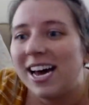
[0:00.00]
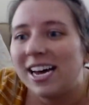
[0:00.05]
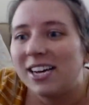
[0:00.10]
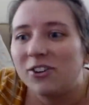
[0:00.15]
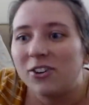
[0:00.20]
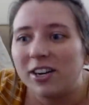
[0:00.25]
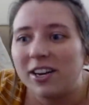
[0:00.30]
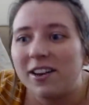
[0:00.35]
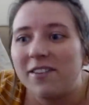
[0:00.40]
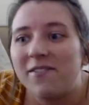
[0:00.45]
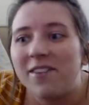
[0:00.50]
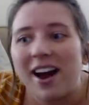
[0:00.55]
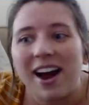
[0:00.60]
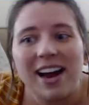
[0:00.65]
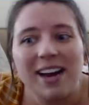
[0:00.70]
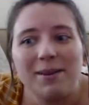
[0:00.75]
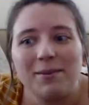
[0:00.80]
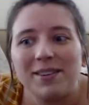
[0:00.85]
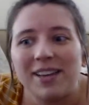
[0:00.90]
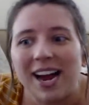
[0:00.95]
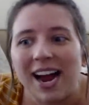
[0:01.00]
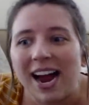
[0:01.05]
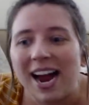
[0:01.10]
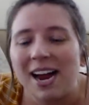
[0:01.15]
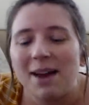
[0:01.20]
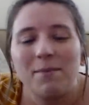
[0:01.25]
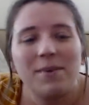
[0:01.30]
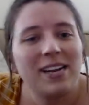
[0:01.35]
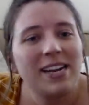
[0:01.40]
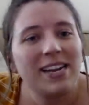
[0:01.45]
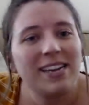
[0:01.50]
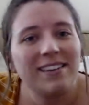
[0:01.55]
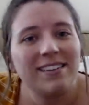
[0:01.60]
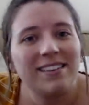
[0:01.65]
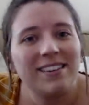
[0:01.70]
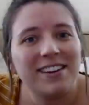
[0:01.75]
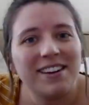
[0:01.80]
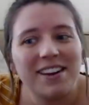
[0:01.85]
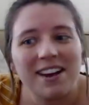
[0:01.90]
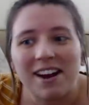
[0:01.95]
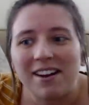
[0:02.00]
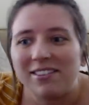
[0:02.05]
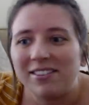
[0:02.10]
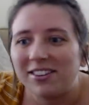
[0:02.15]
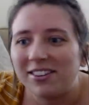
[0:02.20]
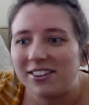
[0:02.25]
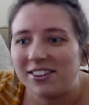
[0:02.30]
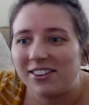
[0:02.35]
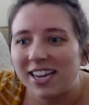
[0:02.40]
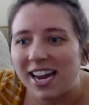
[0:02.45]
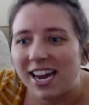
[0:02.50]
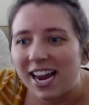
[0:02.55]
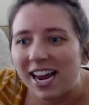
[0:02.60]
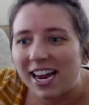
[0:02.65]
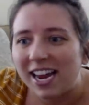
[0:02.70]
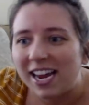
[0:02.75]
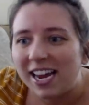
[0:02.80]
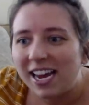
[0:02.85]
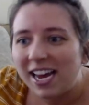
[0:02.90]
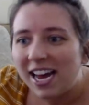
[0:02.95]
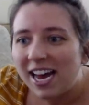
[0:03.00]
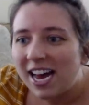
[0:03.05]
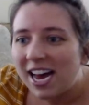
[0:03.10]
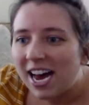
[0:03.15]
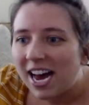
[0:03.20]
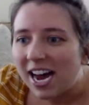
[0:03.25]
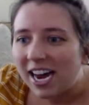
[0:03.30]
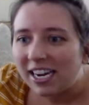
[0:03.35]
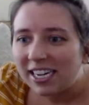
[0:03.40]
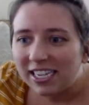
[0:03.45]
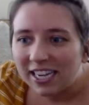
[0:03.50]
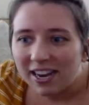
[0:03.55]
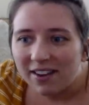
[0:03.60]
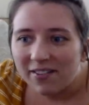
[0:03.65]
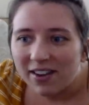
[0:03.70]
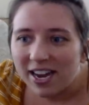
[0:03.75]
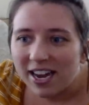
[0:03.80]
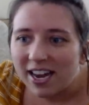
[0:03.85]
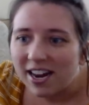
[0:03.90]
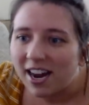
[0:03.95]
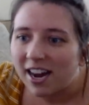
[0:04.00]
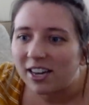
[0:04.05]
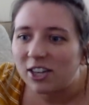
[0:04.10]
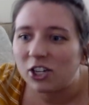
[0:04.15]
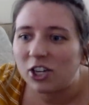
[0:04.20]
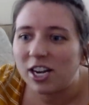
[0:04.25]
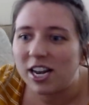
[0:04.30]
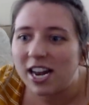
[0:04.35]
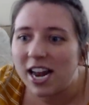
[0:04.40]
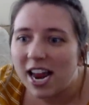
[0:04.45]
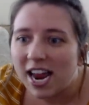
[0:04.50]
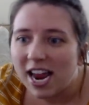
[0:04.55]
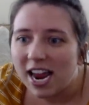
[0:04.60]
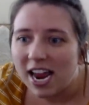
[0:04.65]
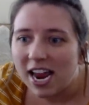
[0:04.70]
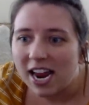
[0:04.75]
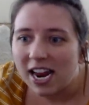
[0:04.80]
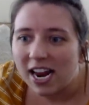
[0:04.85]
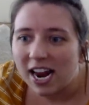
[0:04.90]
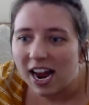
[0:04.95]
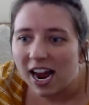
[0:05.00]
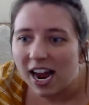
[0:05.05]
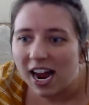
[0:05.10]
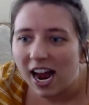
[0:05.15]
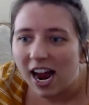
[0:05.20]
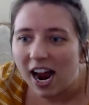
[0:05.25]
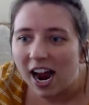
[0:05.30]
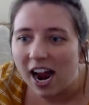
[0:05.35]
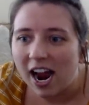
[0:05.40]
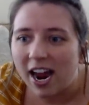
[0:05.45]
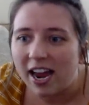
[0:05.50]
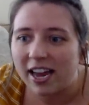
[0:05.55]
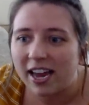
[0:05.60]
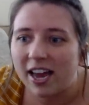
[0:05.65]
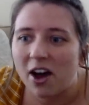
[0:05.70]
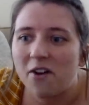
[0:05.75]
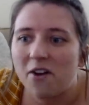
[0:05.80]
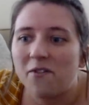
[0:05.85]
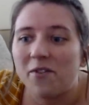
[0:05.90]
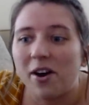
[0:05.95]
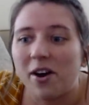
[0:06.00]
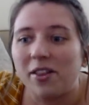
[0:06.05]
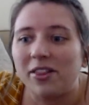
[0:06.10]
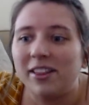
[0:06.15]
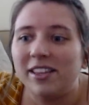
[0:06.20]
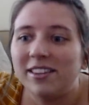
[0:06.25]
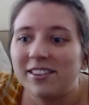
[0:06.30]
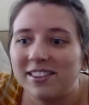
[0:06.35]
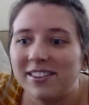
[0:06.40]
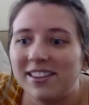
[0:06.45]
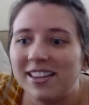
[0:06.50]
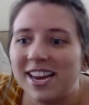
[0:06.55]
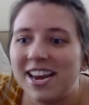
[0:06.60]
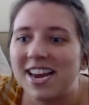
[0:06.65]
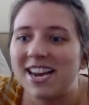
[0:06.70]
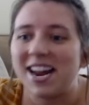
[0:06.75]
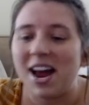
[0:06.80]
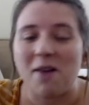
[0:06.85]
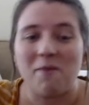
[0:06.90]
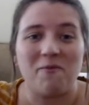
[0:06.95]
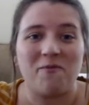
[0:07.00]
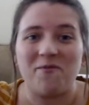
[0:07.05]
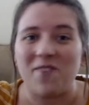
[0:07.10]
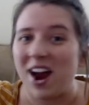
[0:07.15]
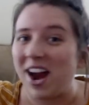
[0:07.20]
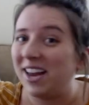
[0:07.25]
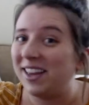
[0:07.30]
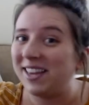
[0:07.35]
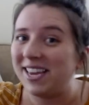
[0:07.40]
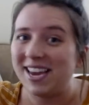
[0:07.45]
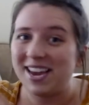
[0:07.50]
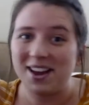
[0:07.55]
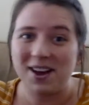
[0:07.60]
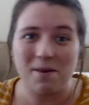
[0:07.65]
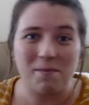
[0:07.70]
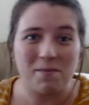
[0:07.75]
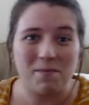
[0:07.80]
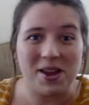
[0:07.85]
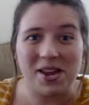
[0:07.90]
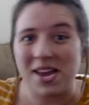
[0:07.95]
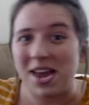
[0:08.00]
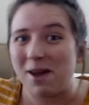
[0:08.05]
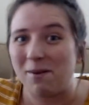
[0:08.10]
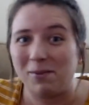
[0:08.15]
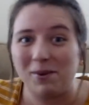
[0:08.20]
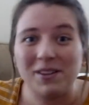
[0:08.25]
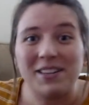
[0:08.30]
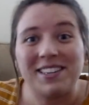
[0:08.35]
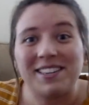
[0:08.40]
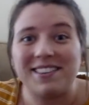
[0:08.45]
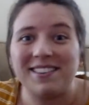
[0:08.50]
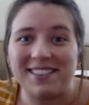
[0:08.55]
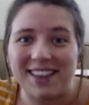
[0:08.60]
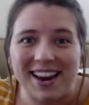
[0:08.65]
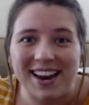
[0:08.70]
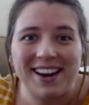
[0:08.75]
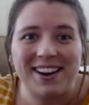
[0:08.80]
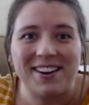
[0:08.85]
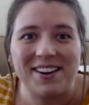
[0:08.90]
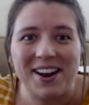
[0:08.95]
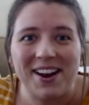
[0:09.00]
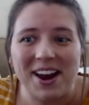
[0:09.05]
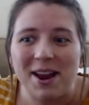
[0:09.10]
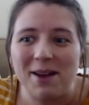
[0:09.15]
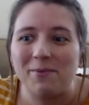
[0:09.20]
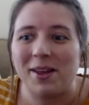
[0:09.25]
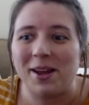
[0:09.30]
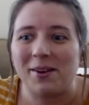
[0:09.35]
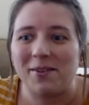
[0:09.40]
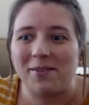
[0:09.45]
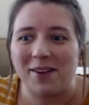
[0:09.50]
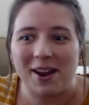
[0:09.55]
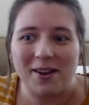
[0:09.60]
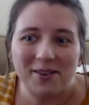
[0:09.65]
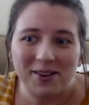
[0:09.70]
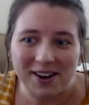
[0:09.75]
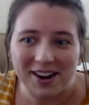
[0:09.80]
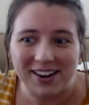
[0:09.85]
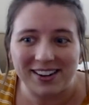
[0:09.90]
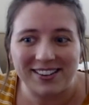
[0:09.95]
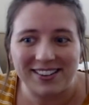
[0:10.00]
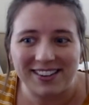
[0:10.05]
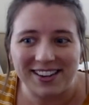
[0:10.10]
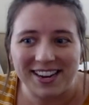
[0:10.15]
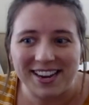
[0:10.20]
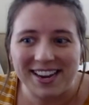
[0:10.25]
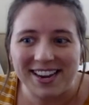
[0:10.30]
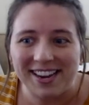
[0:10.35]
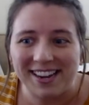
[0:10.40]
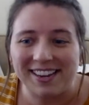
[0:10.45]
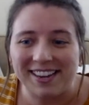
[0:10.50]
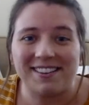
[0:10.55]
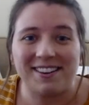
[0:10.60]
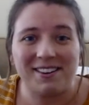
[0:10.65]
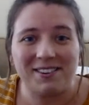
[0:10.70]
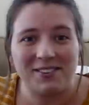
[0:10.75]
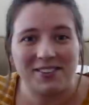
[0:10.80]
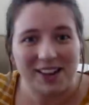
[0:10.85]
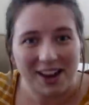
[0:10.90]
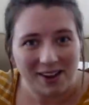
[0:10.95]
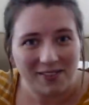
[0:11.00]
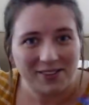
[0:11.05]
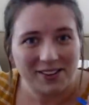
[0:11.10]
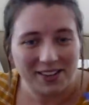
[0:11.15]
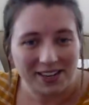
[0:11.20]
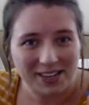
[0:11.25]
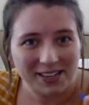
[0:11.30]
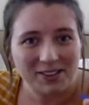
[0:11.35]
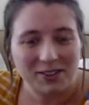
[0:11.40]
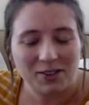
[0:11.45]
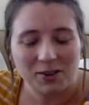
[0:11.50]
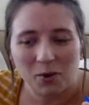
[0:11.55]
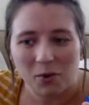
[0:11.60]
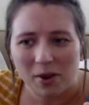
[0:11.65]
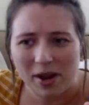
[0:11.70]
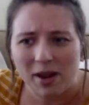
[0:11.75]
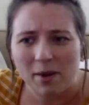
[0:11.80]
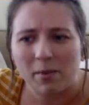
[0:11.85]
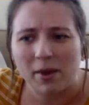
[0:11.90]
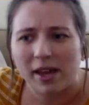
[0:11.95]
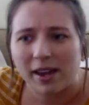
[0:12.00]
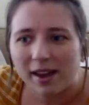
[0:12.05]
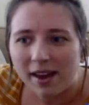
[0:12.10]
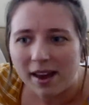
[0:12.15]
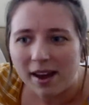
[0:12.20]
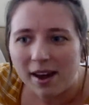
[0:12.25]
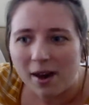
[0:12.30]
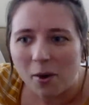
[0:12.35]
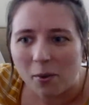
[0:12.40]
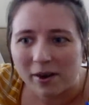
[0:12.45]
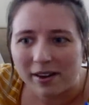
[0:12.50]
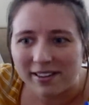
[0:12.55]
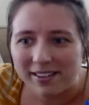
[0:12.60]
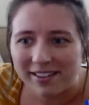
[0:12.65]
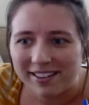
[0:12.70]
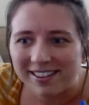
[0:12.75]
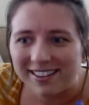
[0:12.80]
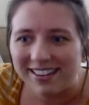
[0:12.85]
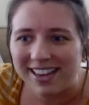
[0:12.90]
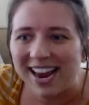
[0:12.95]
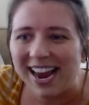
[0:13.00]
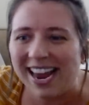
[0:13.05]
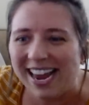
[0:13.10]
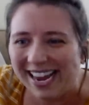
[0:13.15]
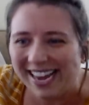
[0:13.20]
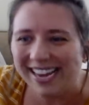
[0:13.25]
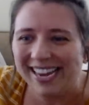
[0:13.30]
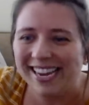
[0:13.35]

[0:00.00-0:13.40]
Druggy vibes, hi, my day is good, how's your day? Hi David, hi Sinead, hi Count Von Wilson. I'm finally being able to say your name like right when I see it, because I used to have to like squint and be like, what does it say?